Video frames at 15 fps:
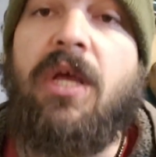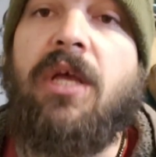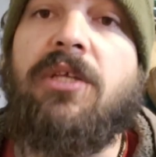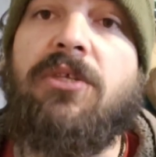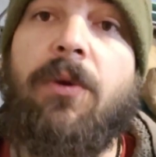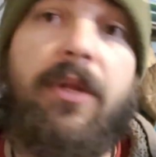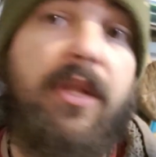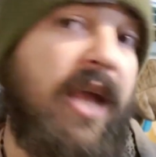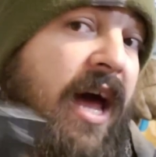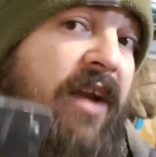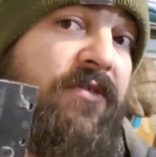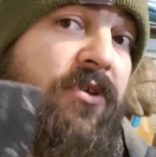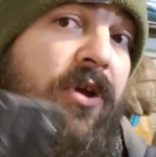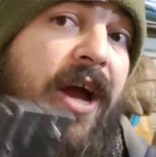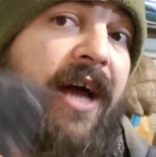So a lot
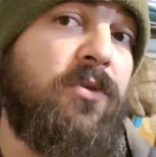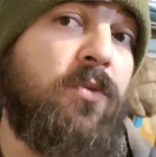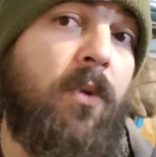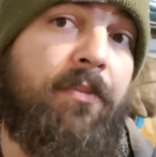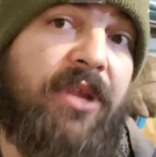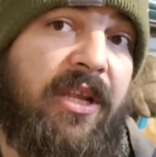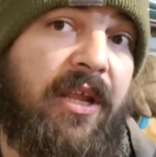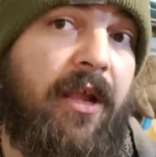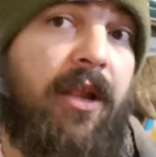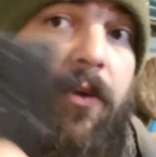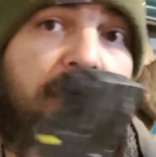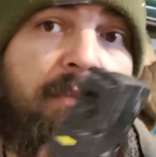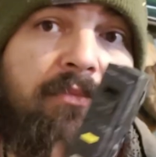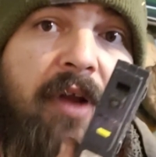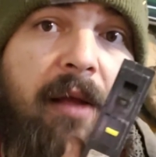of you guys will be dealing
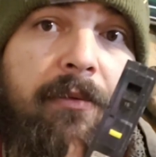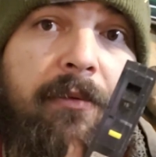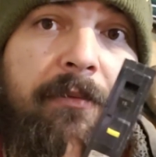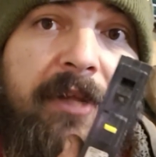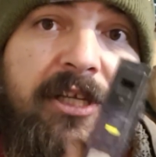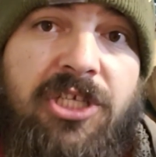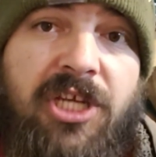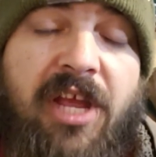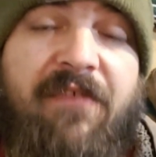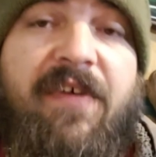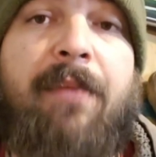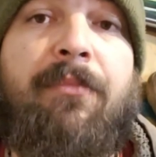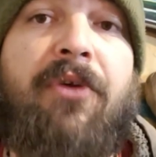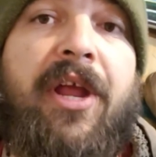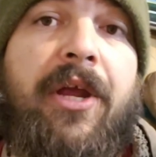with probably
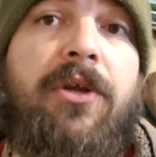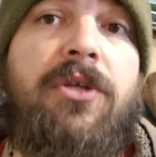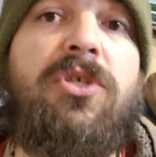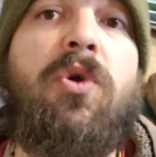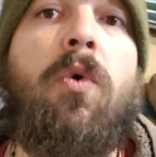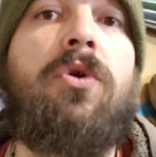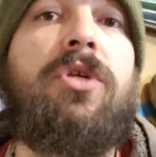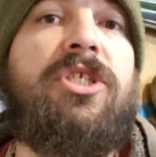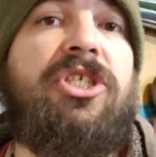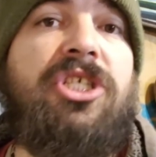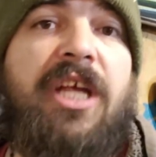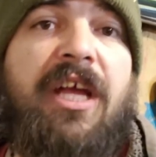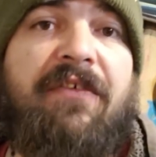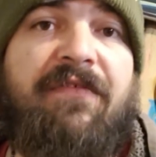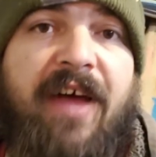GFI breakers or
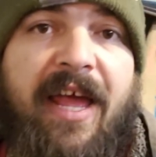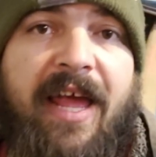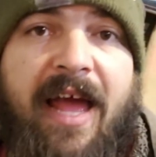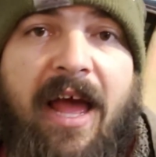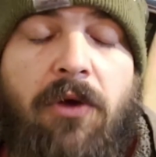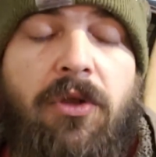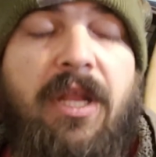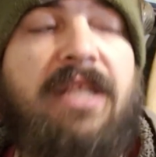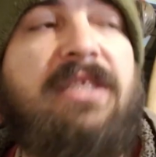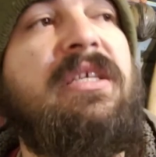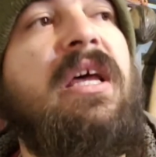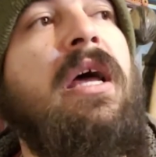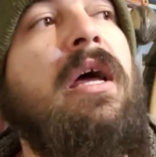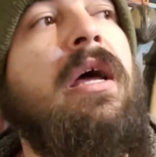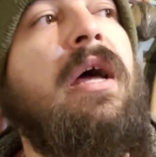GFI outlets.
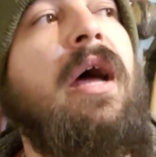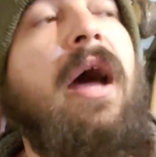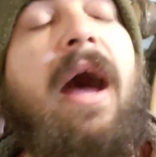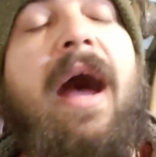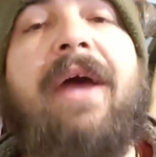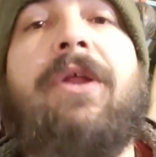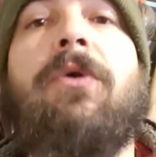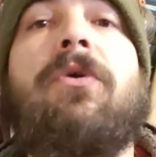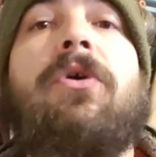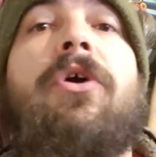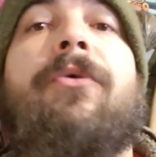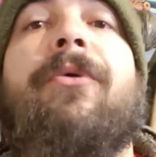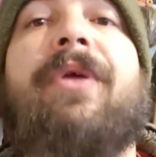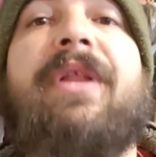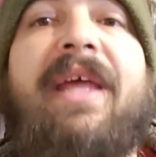I don't
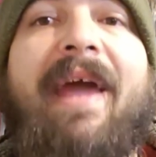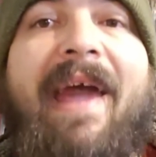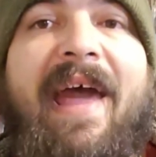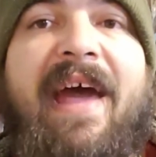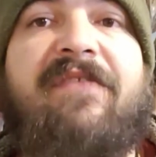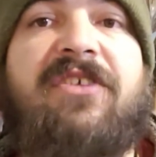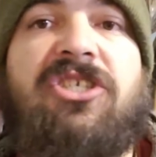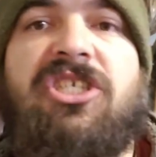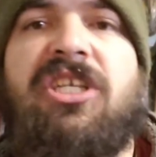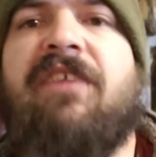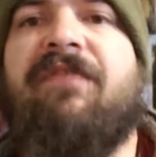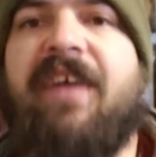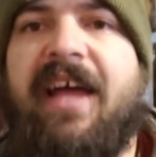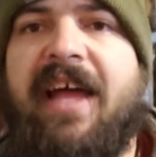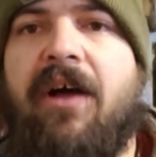currently have a
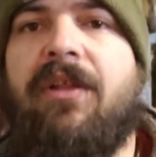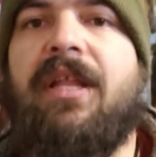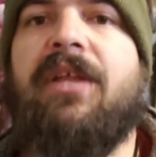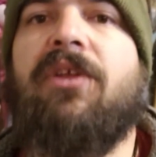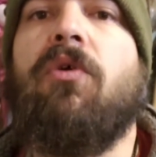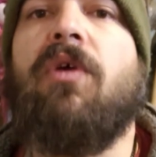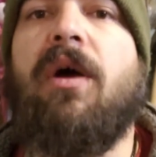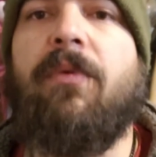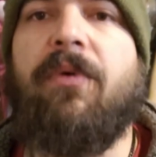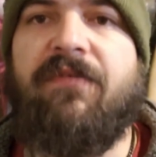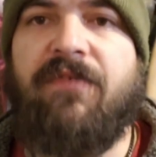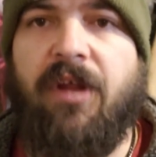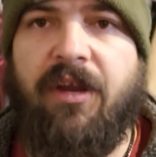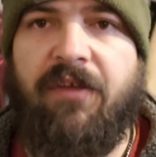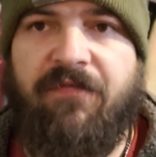GFI outlet, or I would have
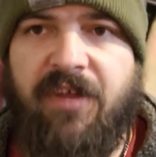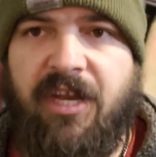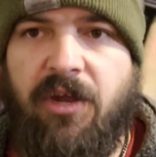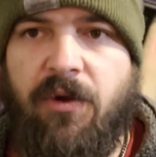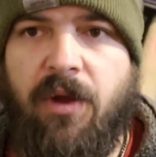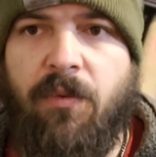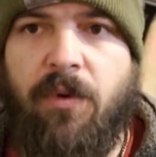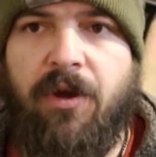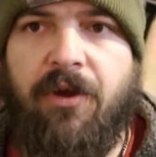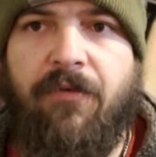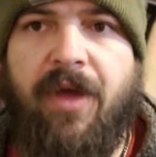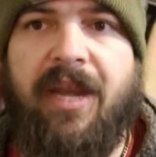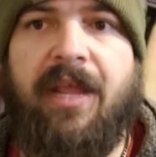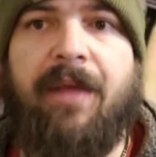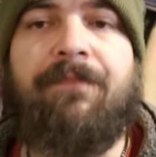done a video on one
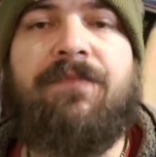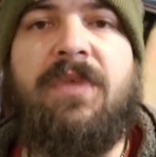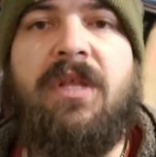already.